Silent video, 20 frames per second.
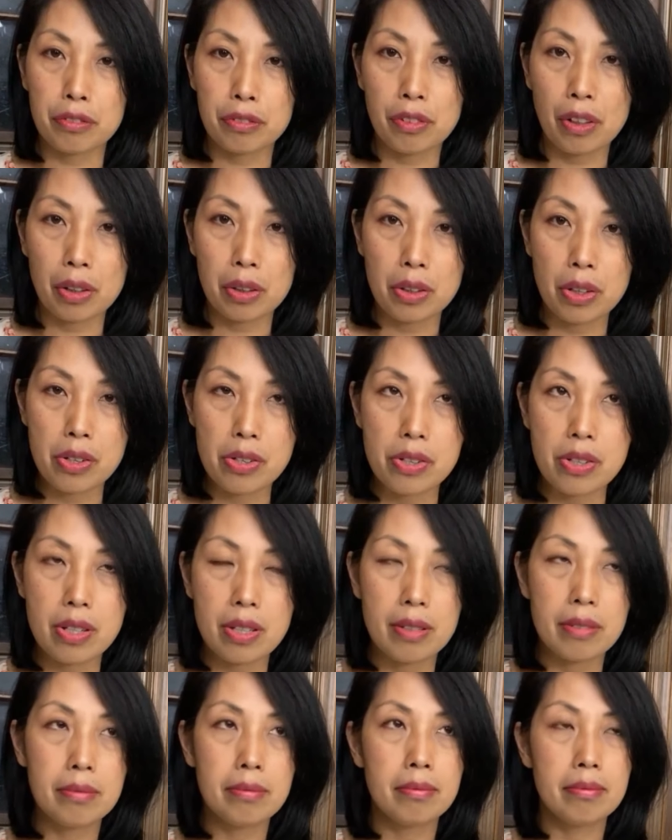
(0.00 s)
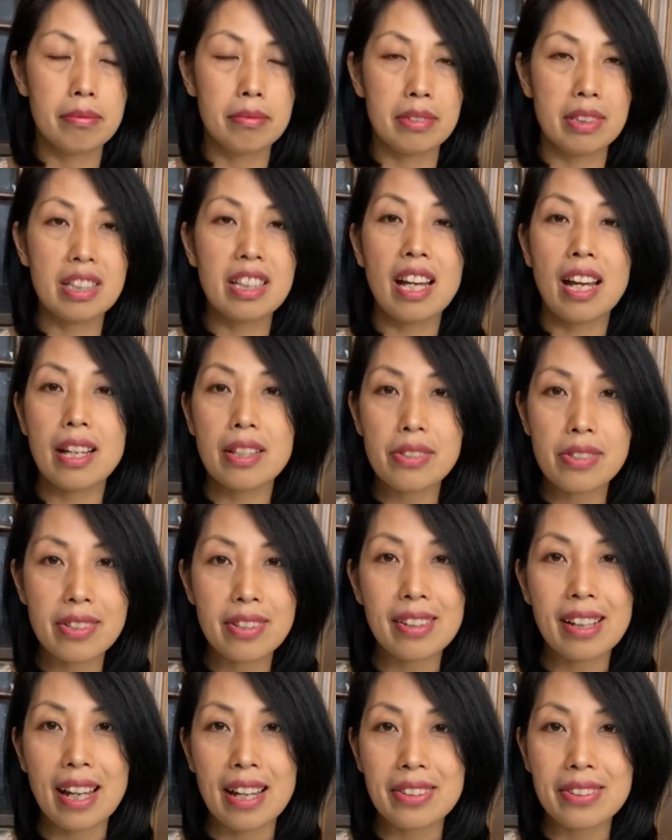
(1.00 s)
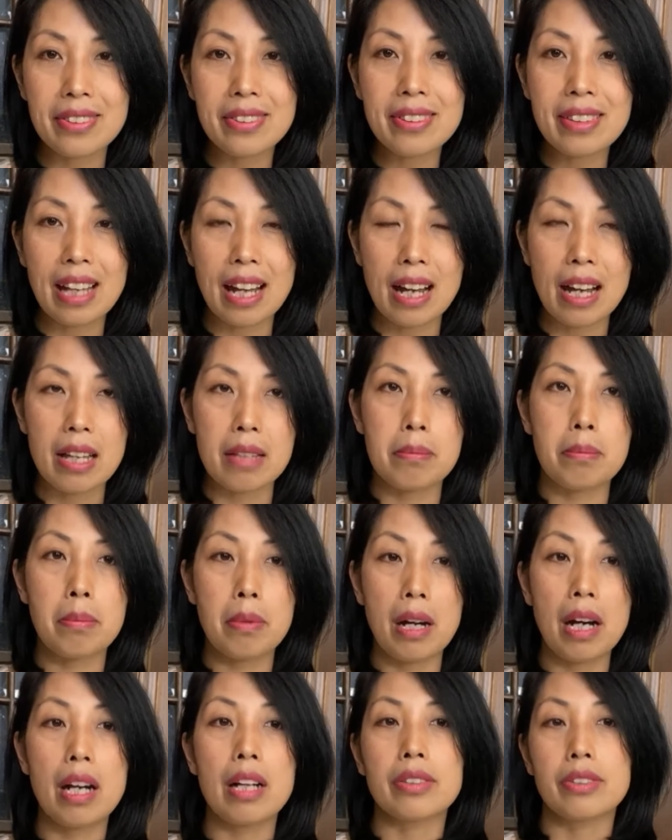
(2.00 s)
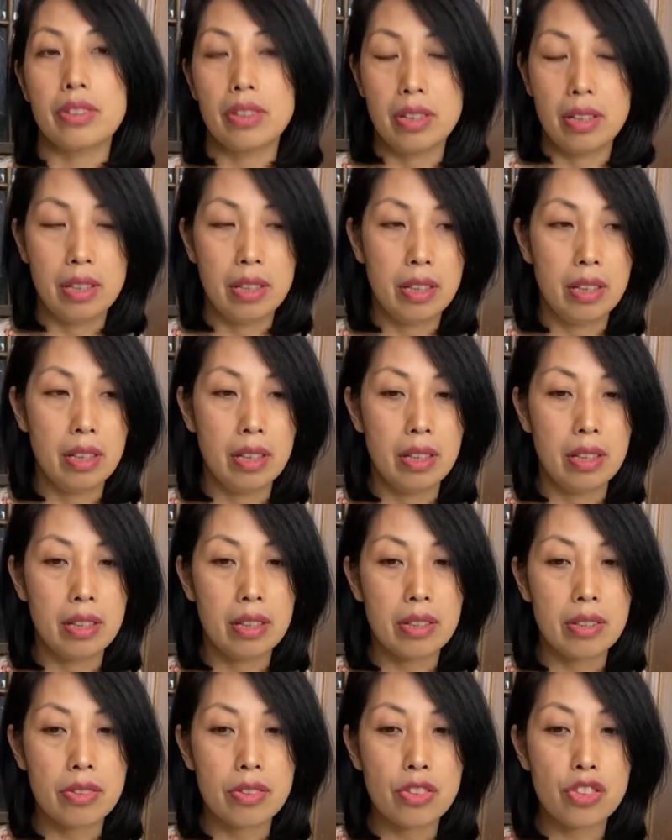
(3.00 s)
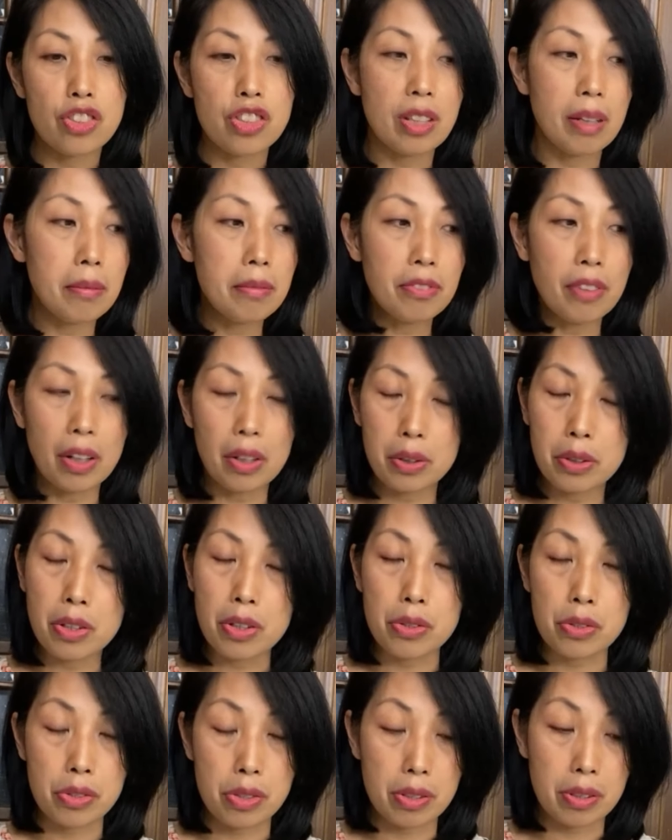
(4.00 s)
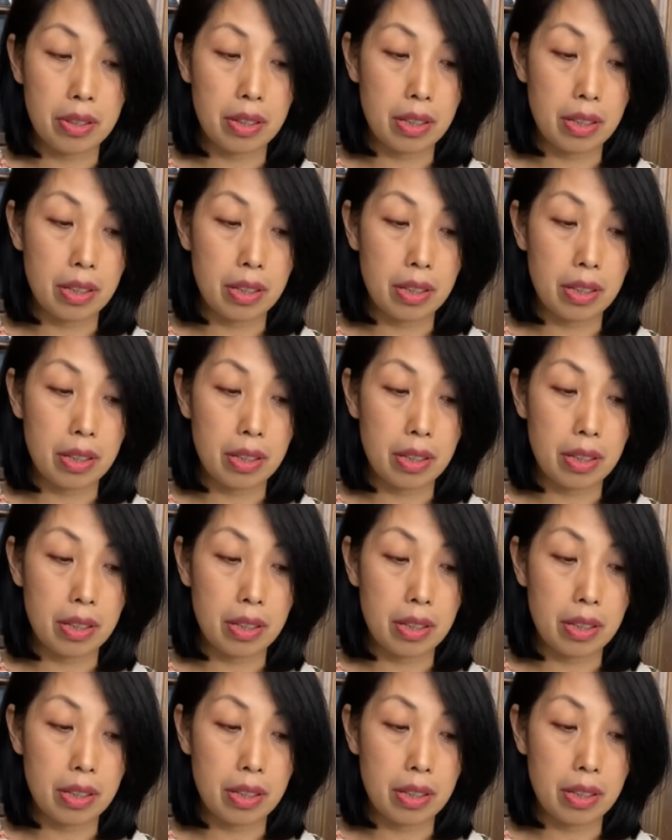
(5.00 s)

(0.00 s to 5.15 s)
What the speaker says: varnish? Yes, you can do that, but some varnish